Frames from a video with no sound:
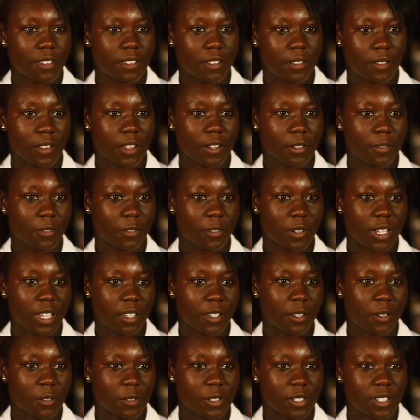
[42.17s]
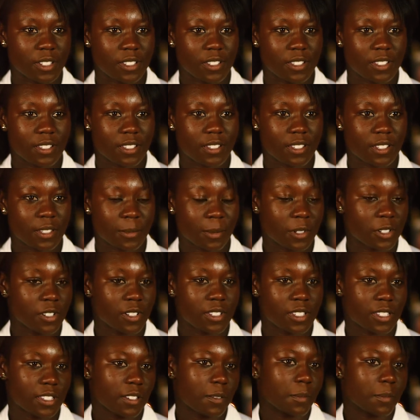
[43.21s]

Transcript: a lot of great coaches, especially since